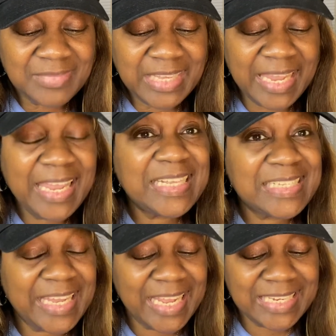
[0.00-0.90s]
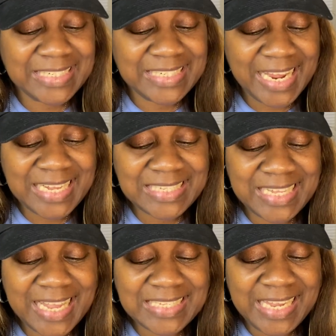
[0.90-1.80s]
And he said, just
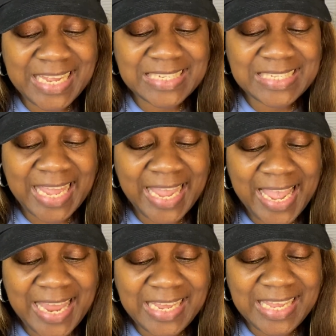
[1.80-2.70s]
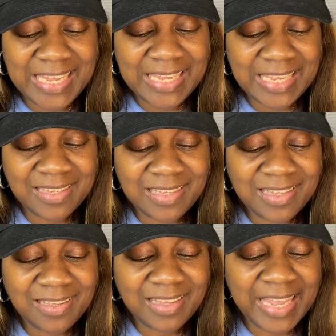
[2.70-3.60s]
as he is adding
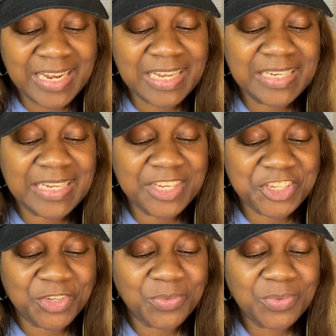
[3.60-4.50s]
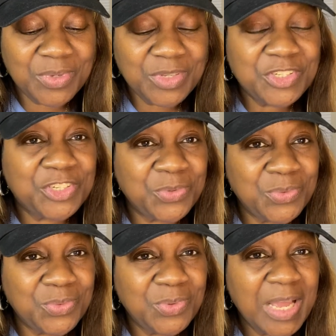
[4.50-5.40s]
an additional
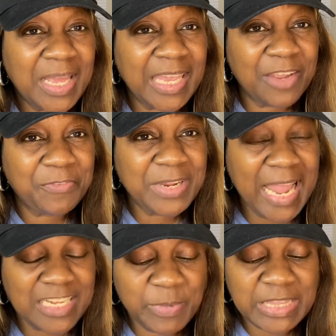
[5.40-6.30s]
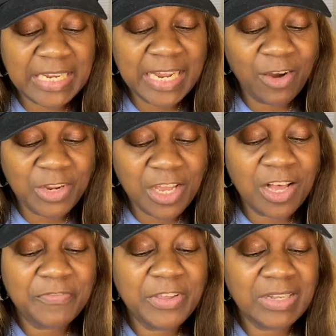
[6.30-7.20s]
to every aspect and area
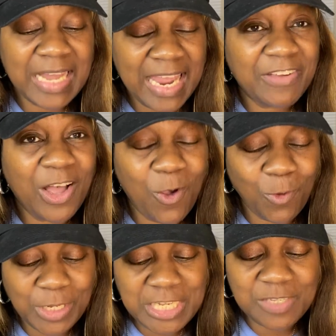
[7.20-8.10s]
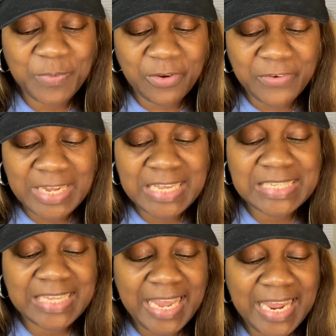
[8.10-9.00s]
of your life, Holy Spirit
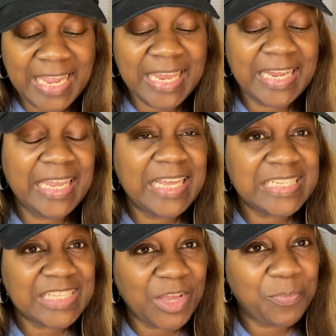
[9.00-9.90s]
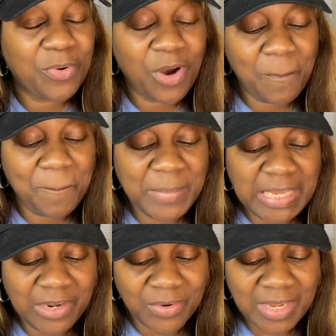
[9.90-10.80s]
is saying an instant
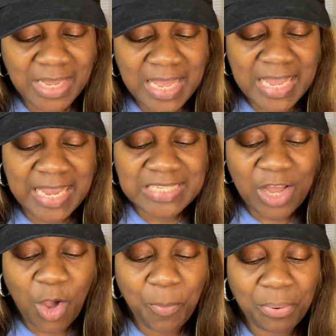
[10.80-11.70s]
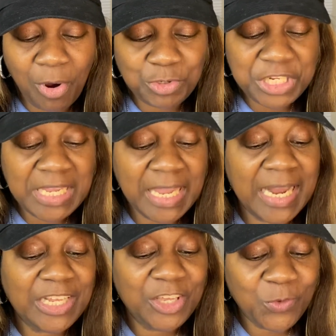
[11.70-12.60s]
premiere is approaching
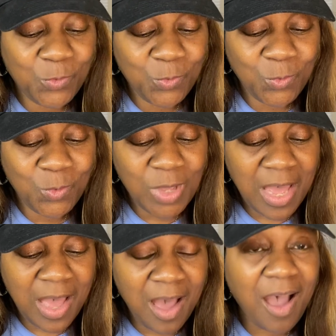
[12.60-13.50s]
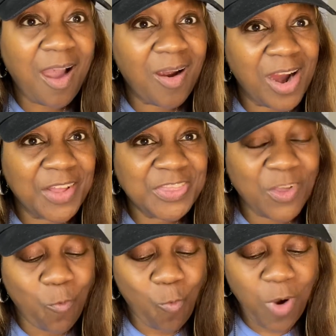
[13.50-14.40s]
and you are
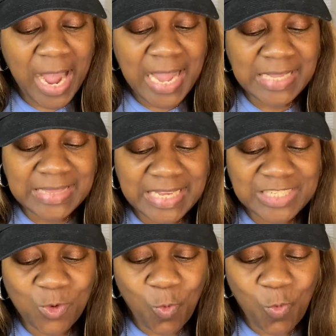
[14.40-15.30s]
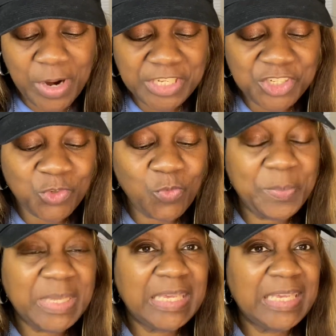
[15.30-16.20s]
the one that's going to
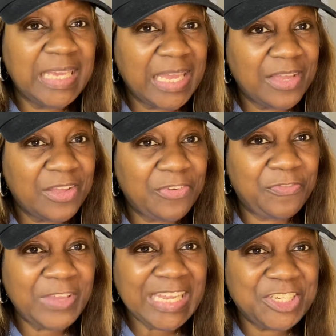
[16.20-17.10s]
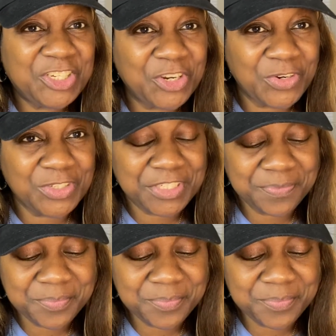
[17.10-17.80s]
be featured.